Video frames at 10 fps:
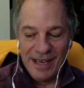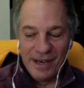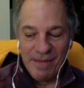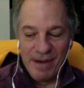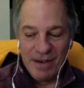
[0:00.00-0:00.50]
you did a
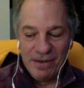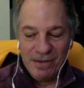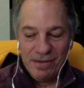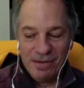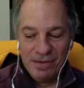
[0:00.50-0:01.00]

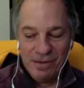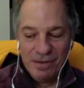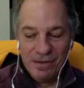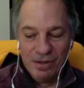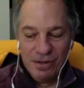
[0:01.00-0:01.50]
redesign of that
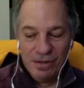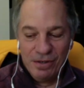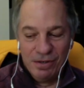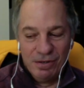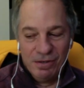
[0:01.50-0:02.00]
in
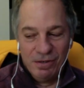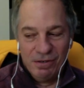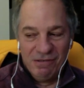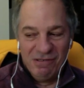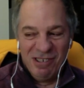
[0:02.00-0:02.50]

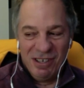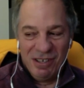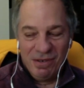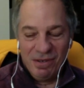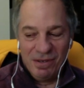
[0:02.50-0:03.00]
one of my
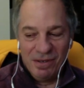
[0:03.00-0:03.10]
favorite